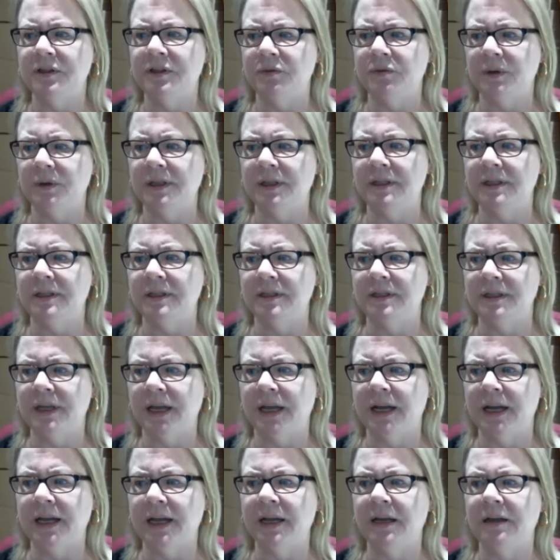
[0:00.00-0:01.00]
is what this is
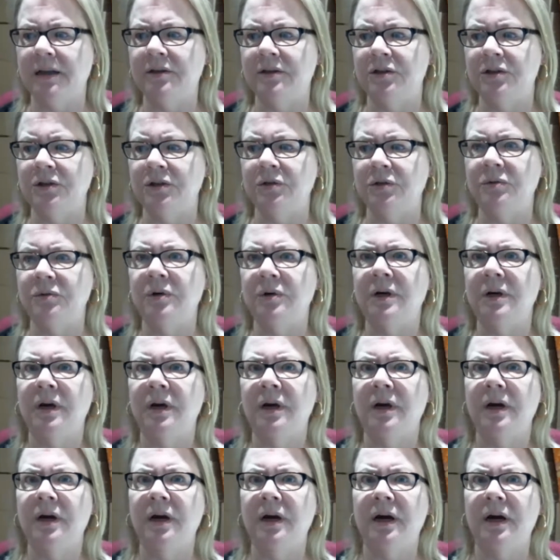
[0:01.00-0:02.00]
getting to.
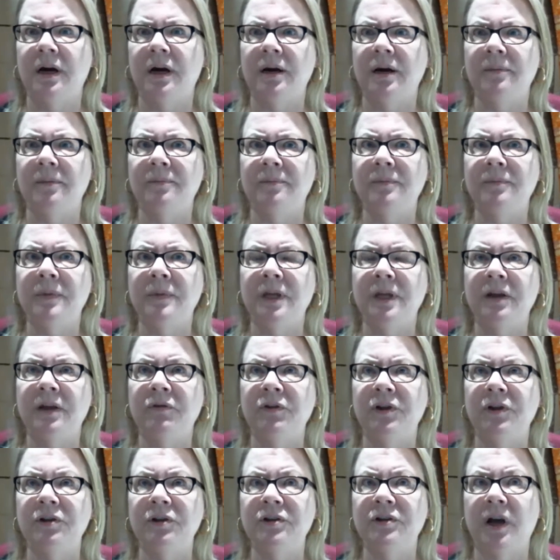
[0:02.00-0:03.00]

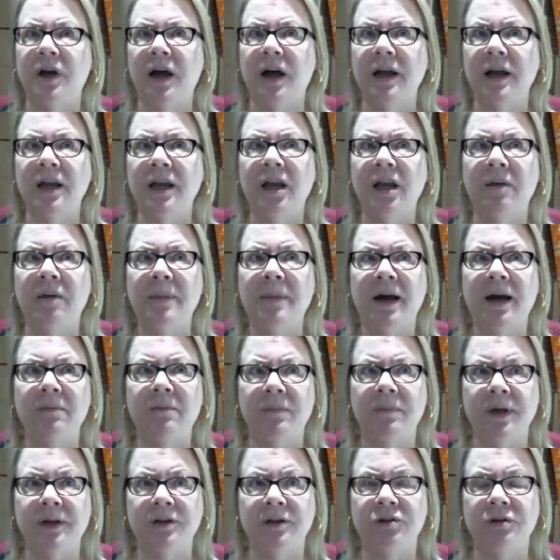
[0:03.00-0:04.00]
If you're talking about
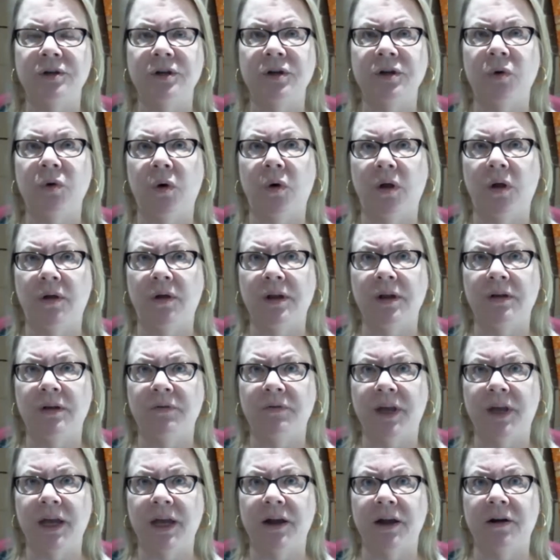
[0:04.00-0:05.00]
measuring quality
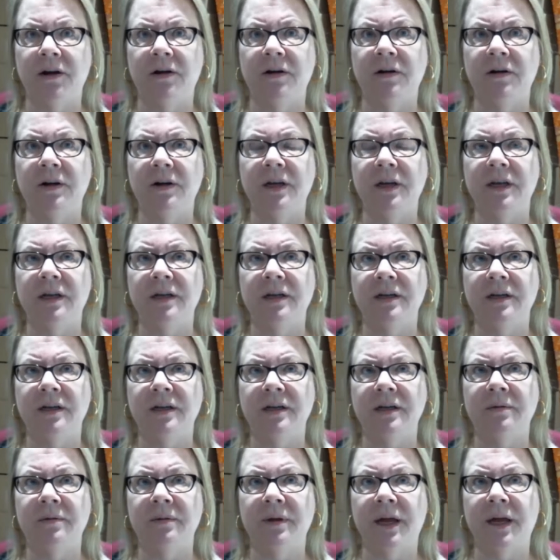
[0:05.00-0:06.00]
of care
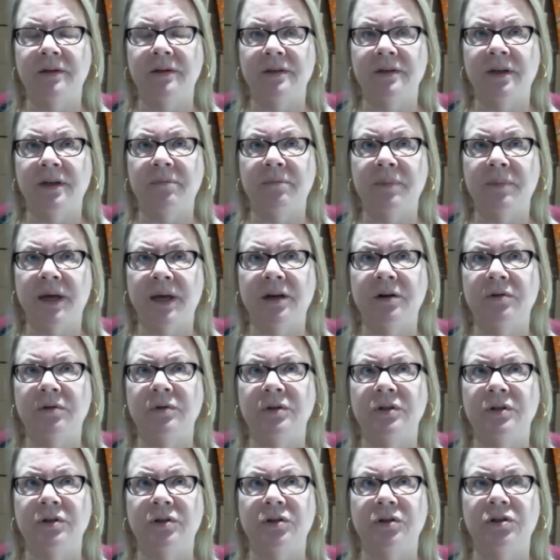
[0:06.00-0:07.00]
as an embedded
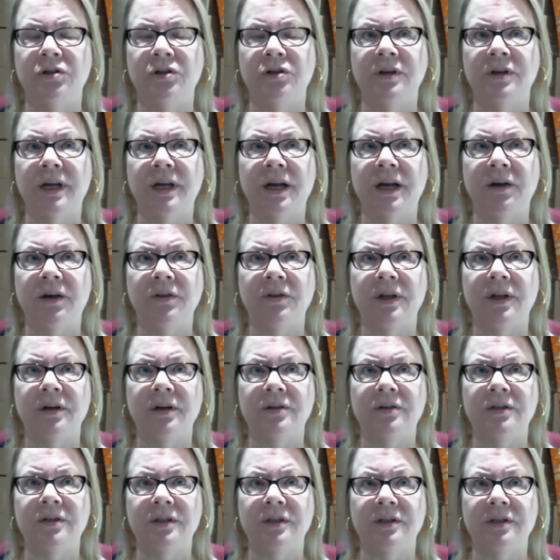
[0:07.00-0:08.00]
researcher in a
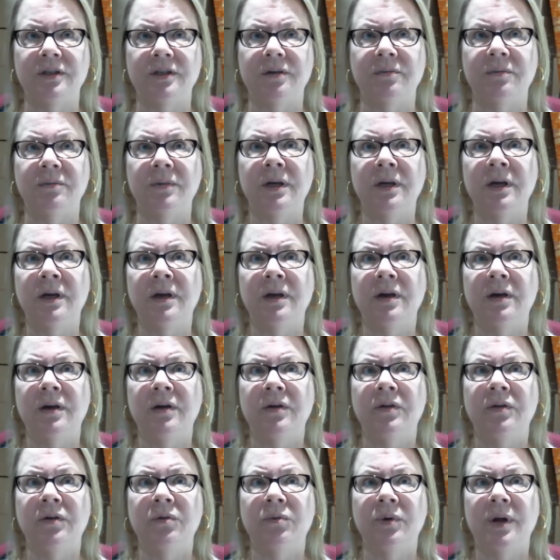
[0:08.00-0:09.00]
healthcare system,
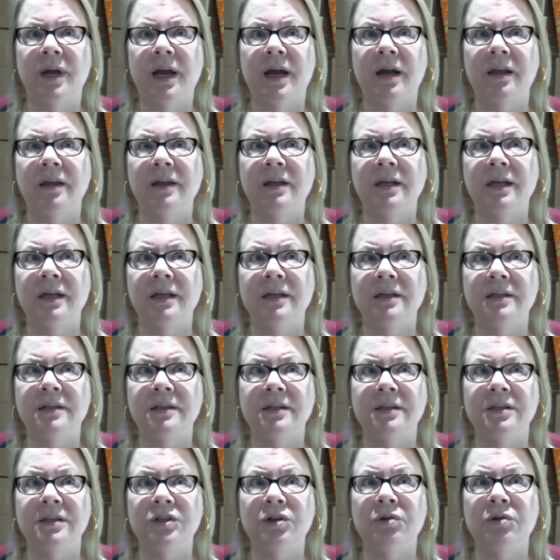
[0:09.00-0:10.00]
the reality
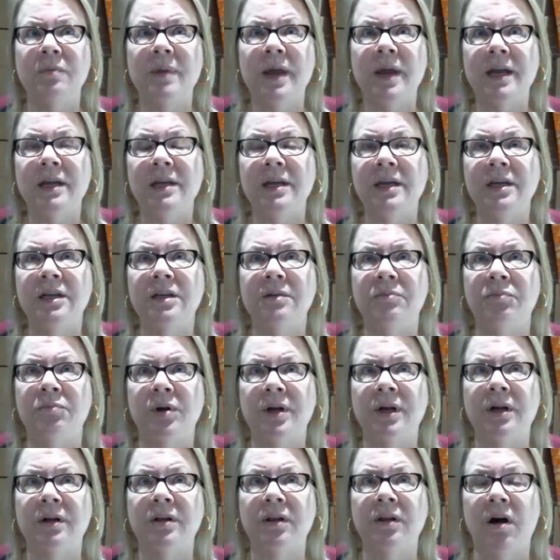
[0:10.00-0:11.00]
is you may need to
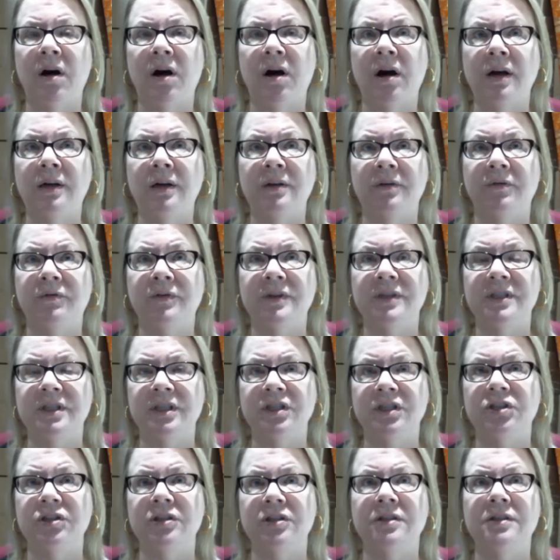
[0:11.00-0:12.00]
bring along the
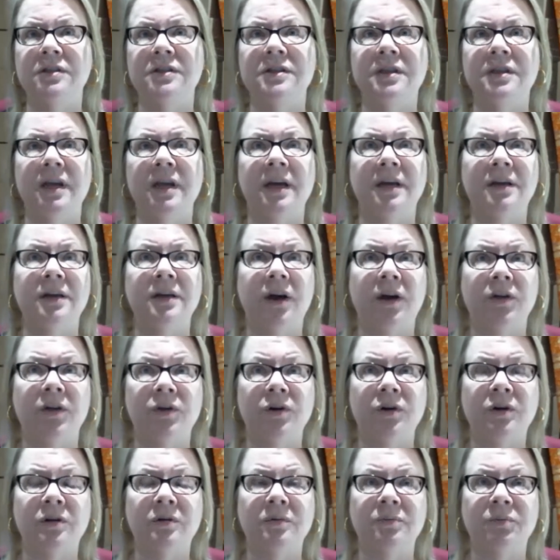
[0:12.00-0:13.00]
physicians and
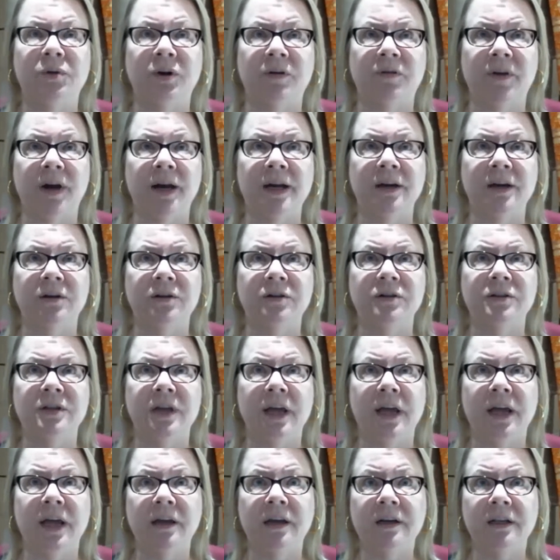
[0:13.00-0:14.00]
other providers
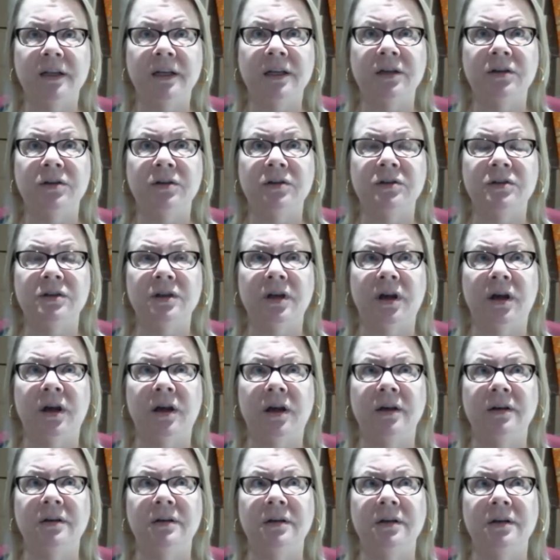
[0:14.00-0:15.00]
and leaders
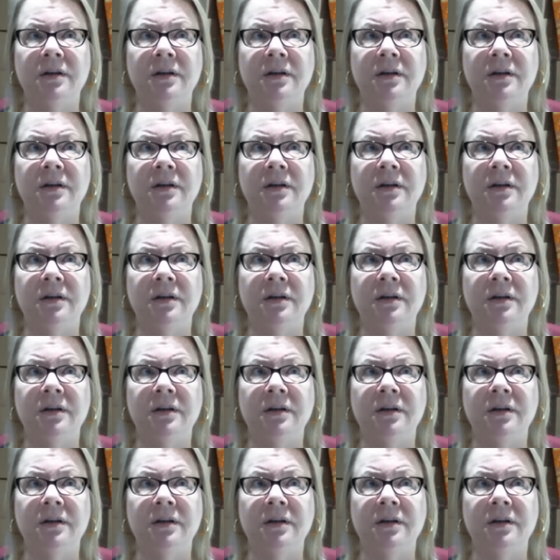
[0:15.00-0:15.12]
on,